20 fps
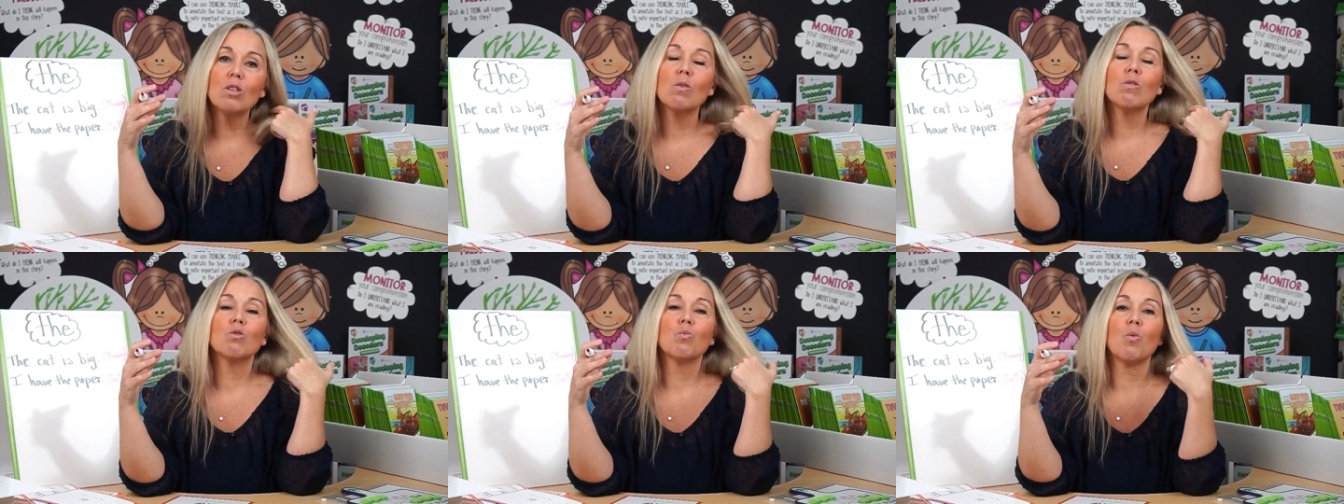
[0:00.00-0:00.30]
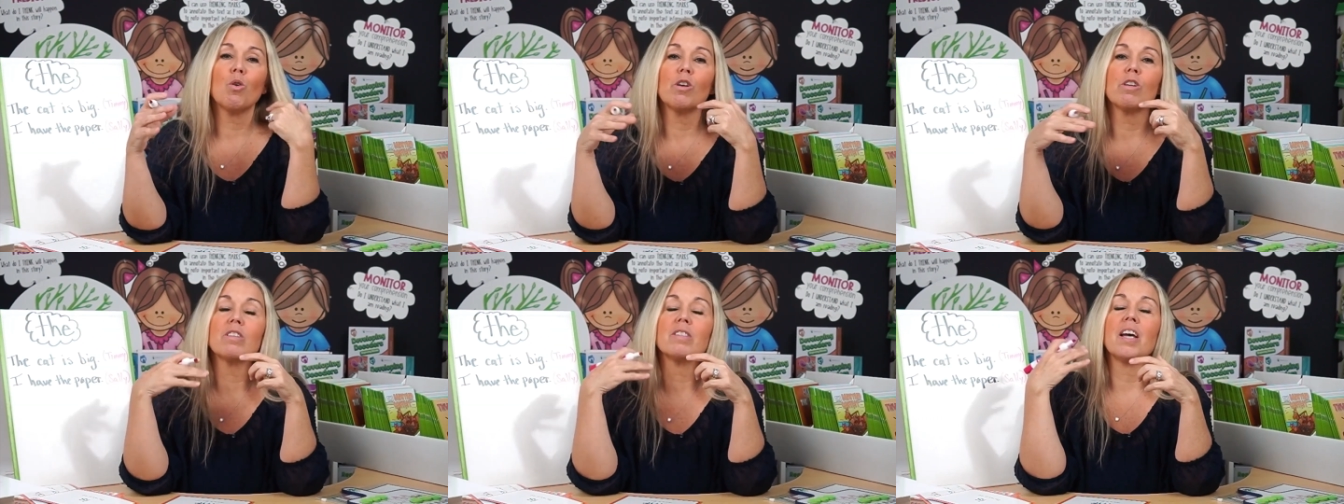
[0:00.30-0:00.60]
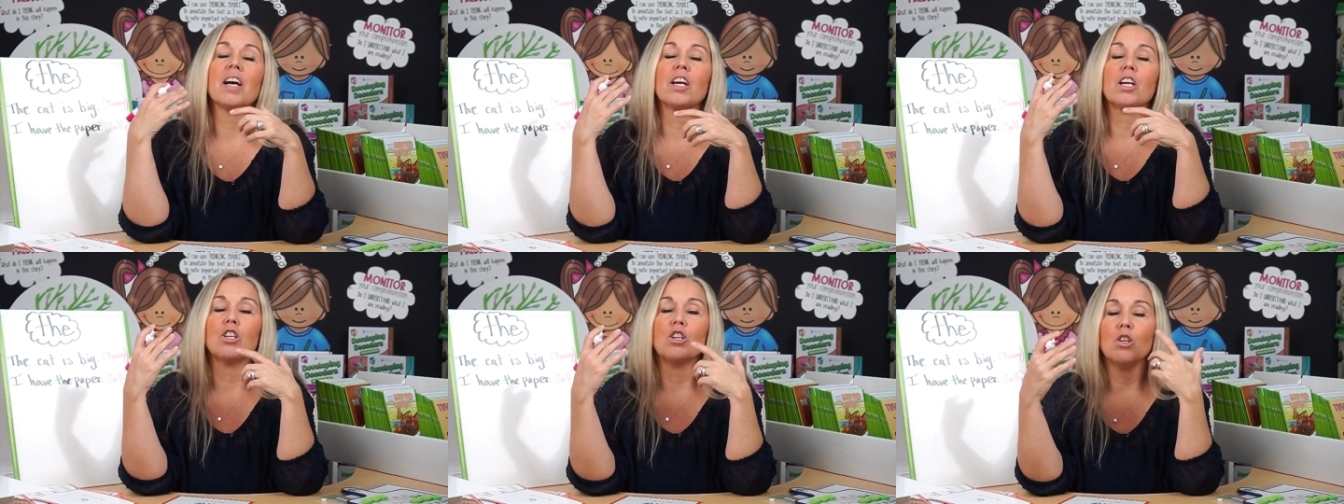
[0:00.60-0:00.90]
those words
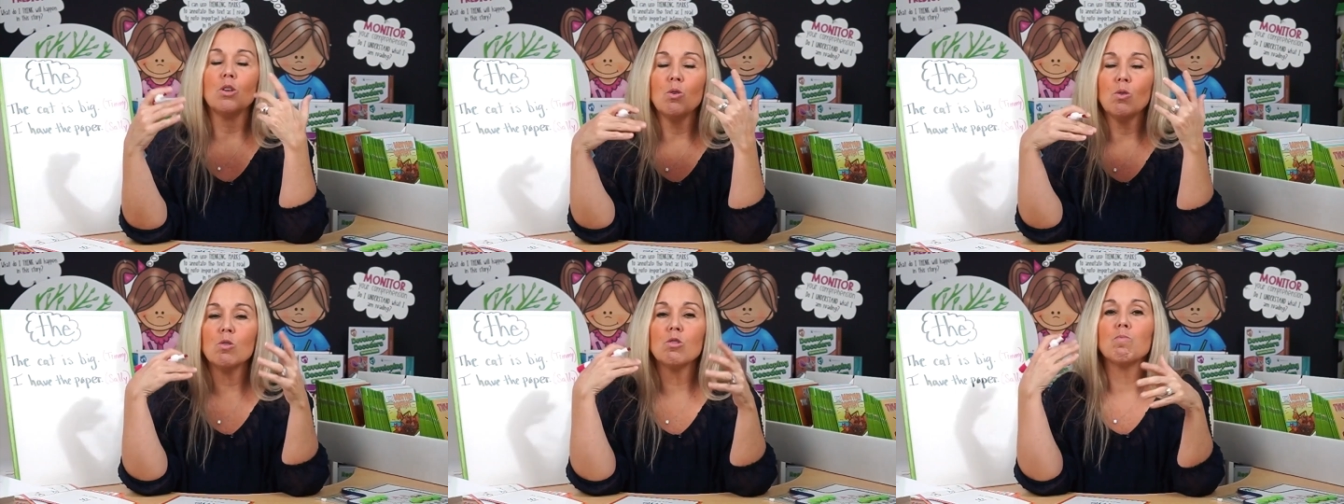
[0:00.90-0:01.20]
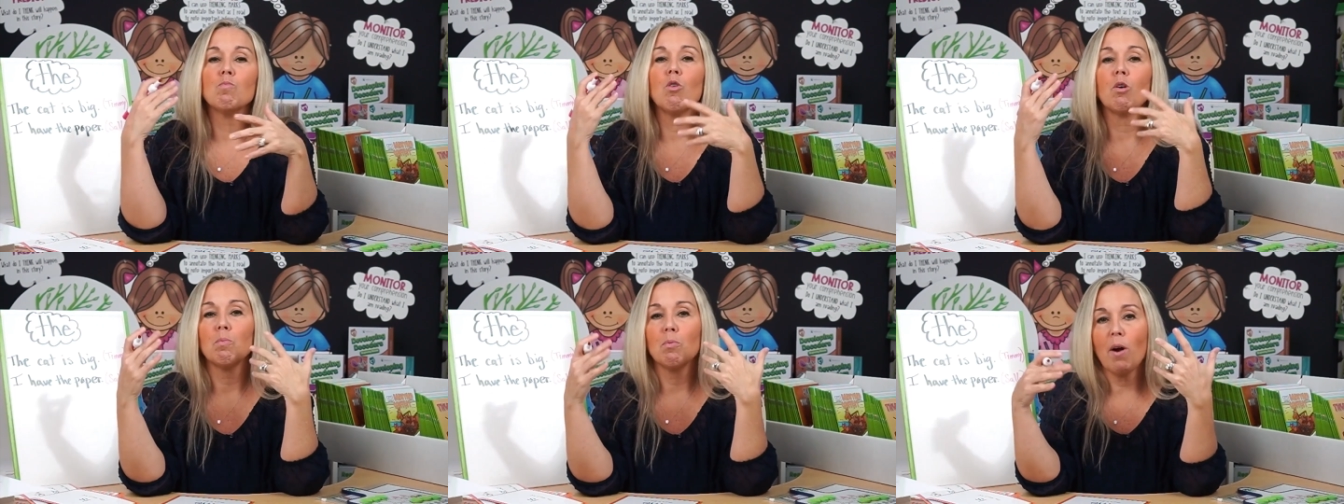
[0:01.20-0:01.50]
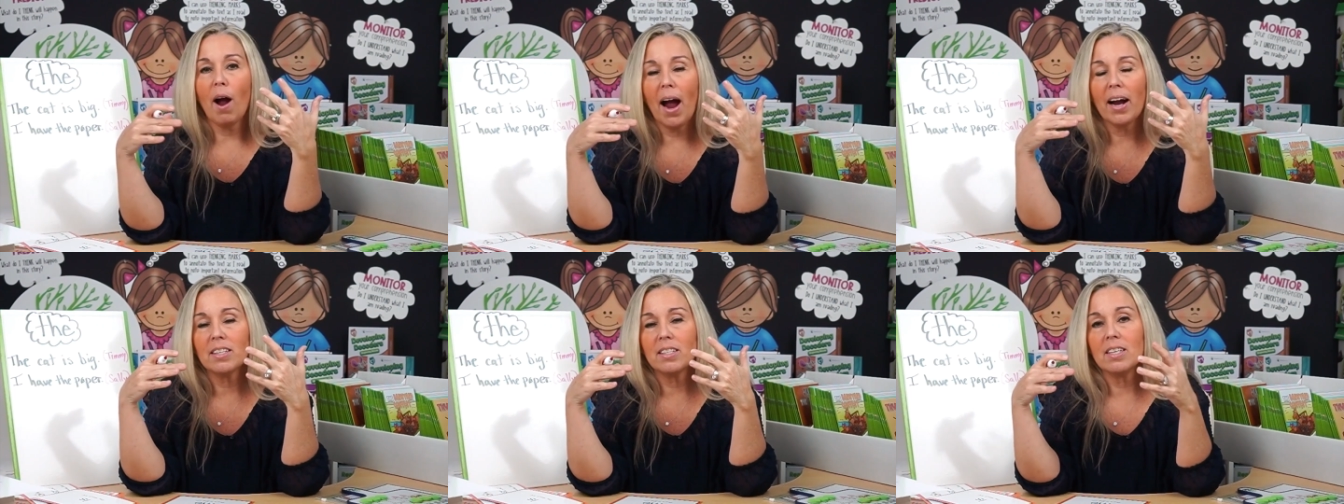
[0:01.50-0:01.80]
that could use more
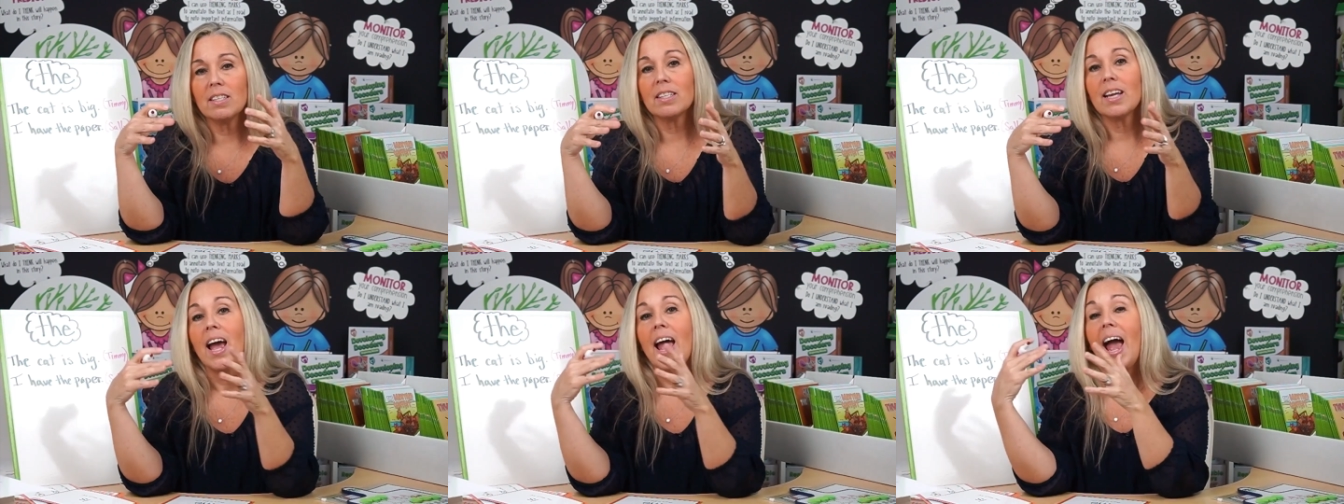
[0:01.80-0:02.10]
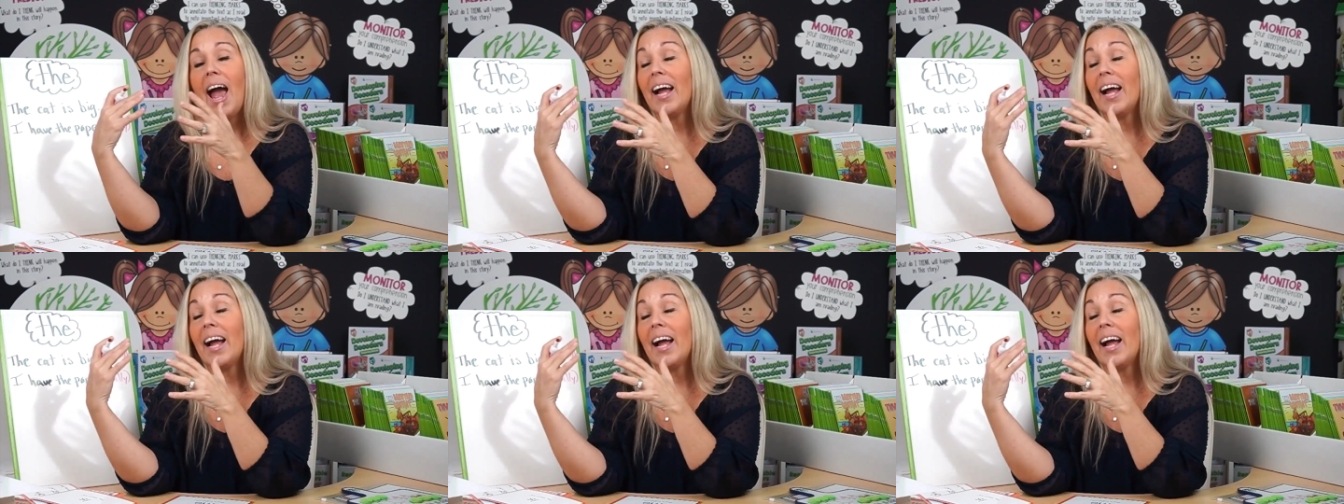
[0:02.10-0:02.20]
practice,